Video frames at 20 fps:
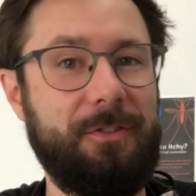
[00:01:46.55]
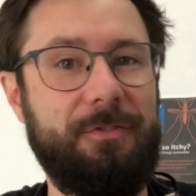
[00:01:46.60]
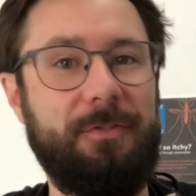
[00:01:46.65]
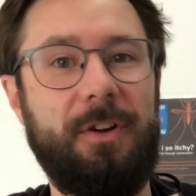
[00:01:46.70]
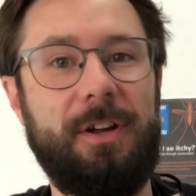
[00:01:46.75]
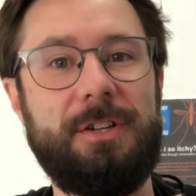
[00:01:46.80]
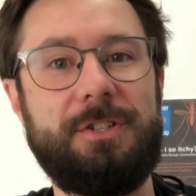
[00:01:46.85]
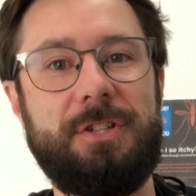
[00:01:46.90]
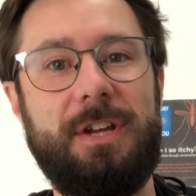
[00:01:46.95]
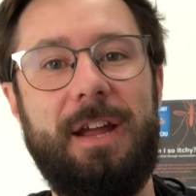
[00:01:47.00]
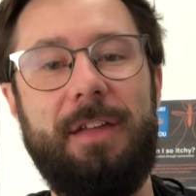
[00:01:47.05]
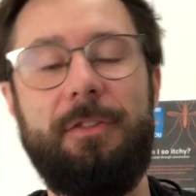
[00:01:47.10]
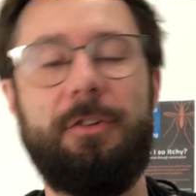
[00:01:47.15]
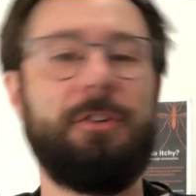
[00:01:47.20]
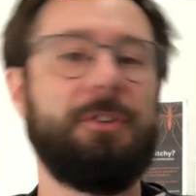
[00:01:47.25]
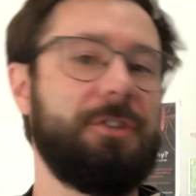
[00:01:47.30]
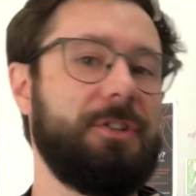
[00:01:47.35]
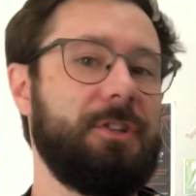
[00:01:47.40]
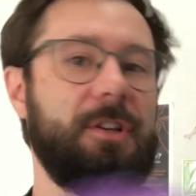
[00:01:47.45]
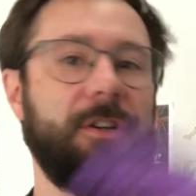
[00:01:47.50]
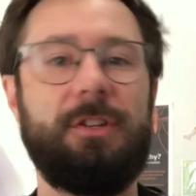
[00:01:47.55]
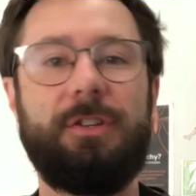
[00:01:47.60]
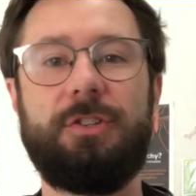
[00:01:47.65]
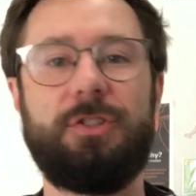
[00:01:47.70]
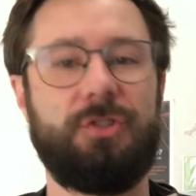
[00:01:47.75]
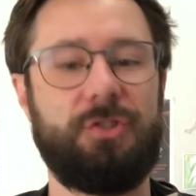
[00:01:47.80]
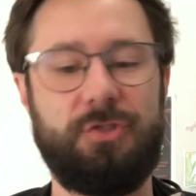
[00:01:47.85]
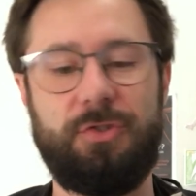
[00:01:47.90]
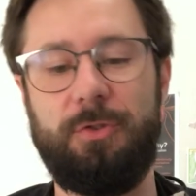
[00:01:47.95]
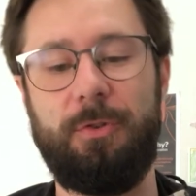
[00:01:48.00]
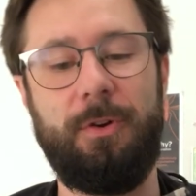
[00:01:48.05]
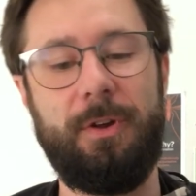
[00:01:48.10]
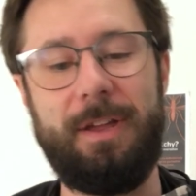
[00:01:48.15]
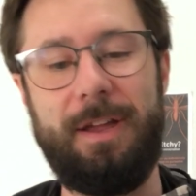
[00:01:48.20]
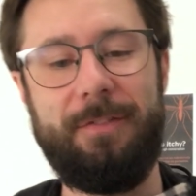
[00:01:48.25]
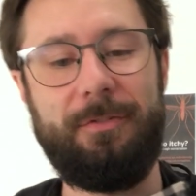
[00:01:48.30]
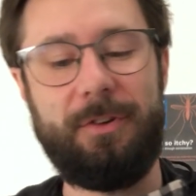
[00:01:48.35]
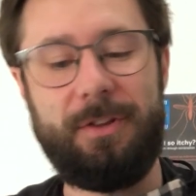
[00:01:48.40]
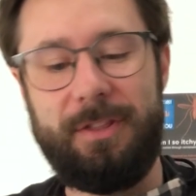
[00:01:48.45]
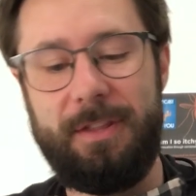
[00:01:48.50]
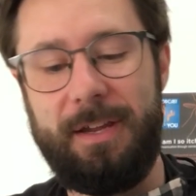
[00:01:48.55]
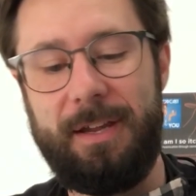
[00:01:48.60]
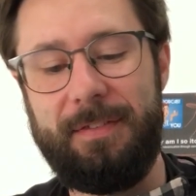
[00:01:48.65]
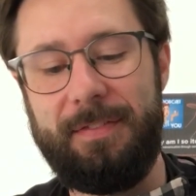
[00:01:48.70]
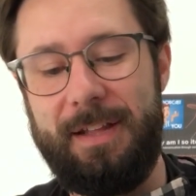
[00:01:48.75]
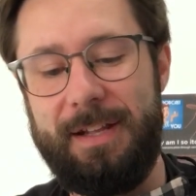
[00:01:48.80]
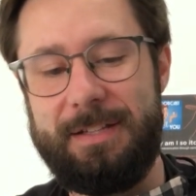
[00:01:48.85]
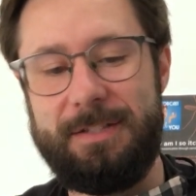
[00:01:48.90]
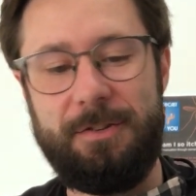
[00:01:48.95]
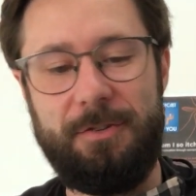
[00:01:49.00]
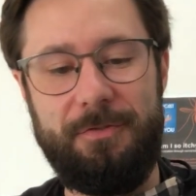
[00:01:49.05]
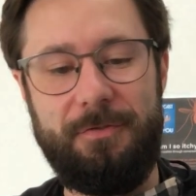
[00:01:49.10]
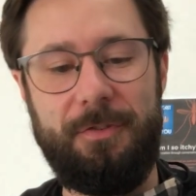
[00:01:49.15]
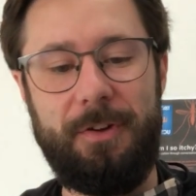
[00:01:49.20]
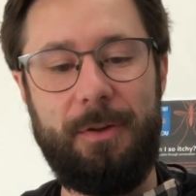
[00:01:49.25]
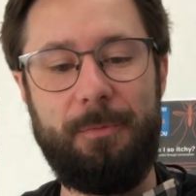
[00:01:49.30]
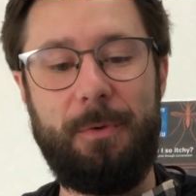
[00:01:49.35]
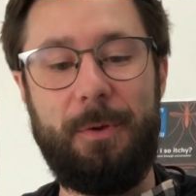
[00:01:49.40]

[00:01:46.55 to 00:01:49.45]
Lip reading: fungi that are just going to destroy everything, and that's no fun.